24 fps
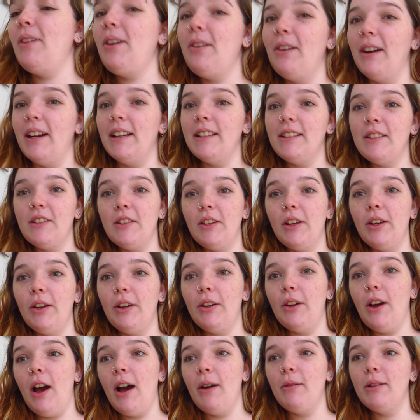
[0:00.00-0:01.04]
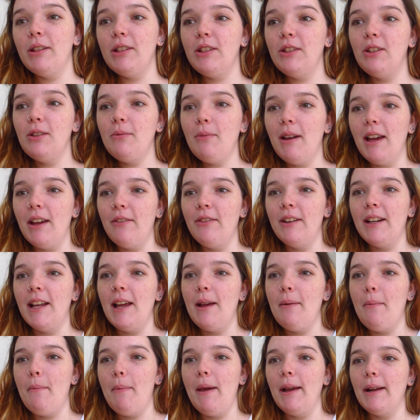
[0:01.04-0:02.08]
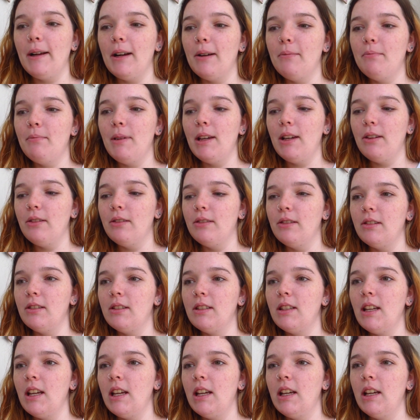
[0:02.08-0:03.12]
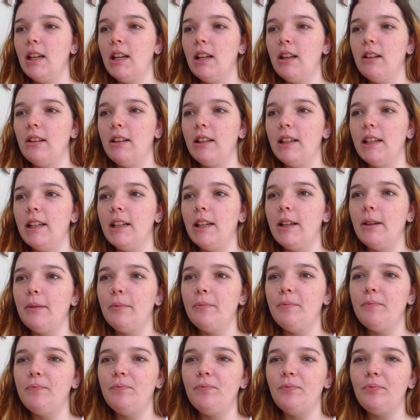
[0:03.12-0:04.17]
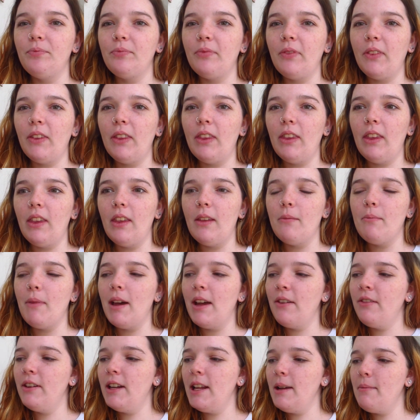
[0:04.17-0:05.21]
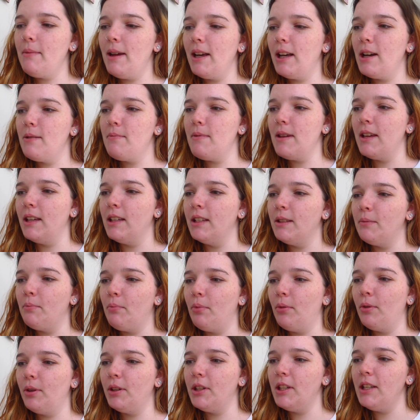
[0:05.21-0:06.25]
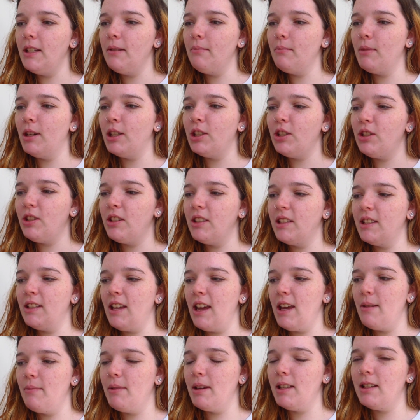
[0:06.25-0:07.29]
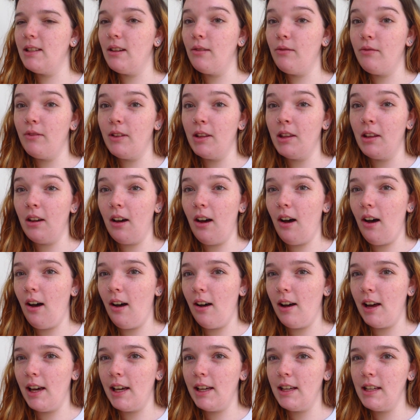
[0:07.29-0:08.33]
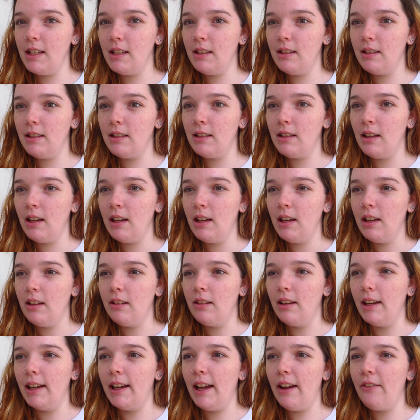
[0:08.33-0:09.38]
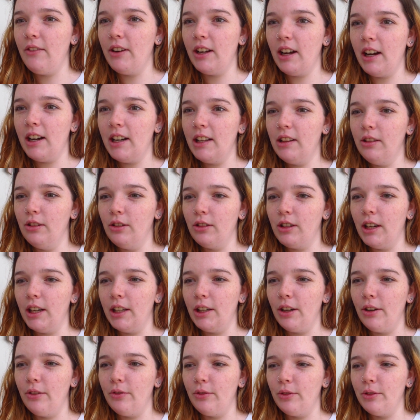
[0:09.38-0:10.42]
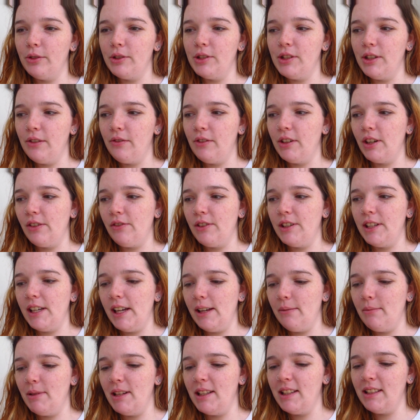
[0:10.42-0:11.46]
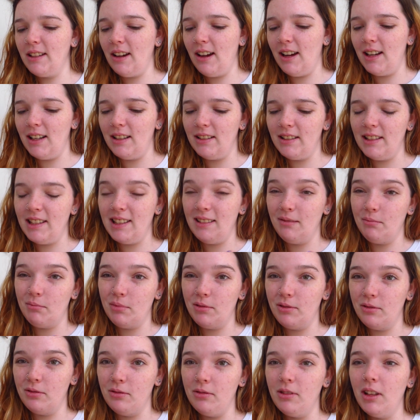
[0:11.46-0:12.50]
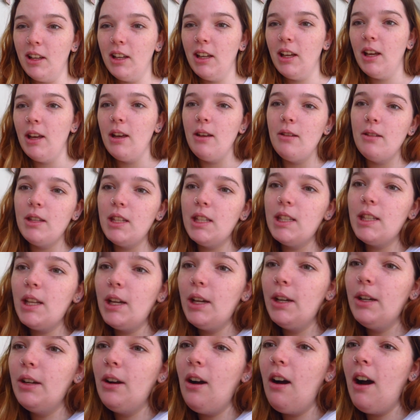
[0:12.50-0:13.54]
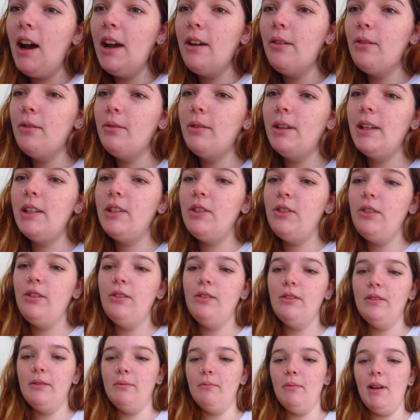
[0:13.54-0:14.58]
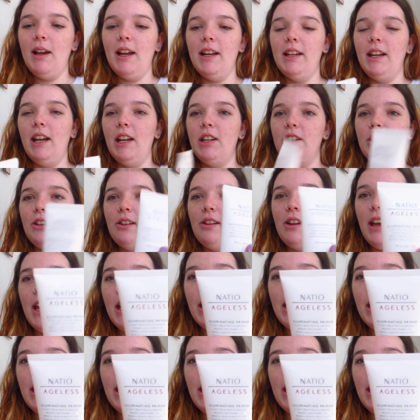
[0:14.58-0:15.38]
Alright, so I wanted to do my everyday makeup because like my everyday makeup is pretty much the same except for the eyes. Like every kind of look I go for is different every day, but it's kind of simple. So I always use my Natio